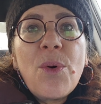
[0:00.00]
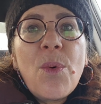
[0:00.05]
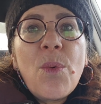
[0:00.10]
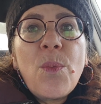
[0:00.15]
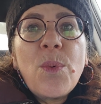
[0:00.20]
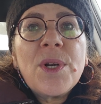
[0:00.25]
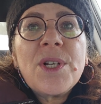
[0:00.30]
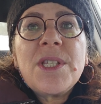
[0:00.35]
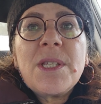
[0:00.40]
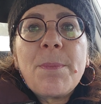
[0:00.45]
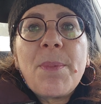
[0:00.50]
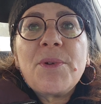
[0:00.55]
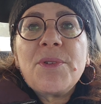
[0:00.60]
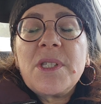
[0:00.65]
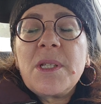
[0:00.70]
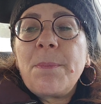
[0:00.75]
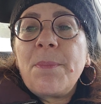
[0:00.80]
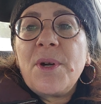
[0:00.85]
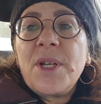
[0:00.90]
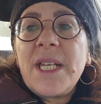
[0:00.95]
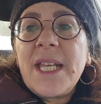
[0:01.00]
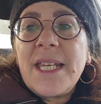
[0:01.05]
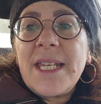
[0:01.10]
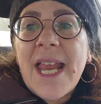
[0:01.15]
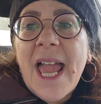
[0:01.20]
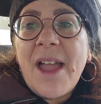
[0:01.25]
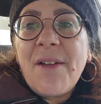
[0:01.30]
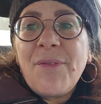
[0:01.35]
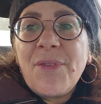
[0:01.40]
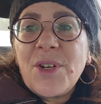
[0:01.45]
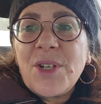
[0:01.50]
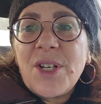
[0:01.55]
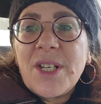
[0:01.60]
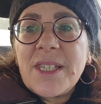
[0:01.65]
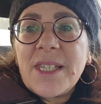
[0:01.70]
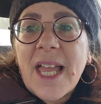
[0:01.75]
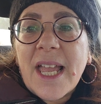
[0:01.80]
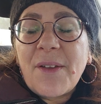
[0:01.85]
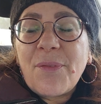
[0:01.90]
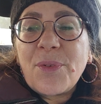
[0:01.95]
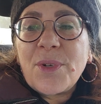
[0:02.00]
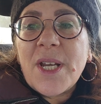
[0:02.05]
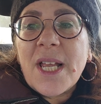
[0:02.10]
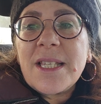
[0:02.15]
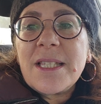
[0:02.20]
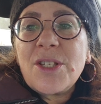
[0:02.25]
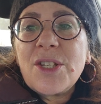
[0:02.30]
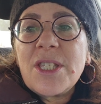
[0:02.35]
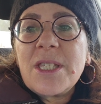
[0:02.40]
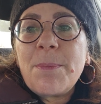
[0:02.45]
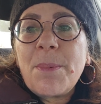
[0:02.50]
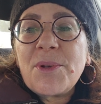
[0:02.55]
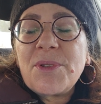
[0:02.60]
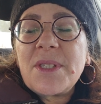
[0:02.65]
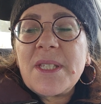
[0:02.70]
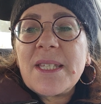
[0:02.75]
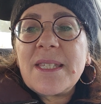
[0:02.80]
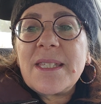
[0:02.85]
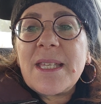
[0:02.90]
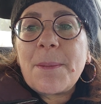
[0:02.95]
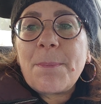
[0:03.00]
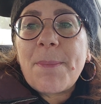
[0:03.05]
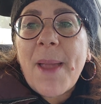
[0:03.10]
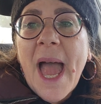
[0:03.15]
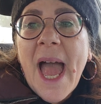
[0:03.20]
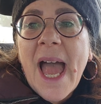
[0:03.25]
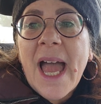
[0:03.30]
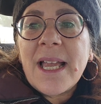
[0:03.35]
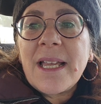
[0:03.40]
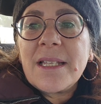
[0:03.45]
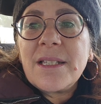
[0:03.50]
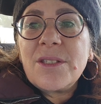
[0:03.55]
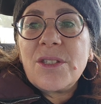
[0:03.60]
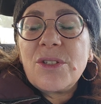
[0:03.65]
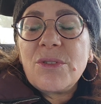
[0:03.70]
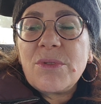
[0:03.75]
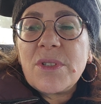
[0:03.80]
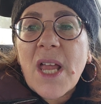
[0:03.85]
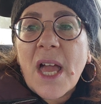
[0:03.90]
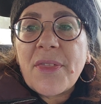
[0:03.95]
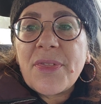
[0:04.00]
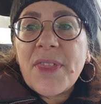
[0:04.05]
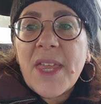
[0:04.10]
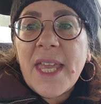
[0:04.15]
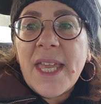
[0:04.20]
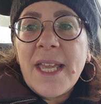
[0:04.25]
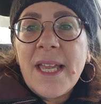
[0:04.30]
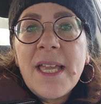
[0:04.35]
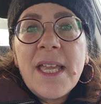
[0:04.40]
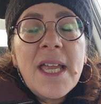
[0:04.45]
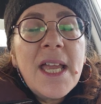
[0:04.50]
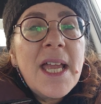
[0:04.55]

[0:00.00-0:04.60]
We're supposed to put in effort in life. We're not just supposed to sit back and do nothing.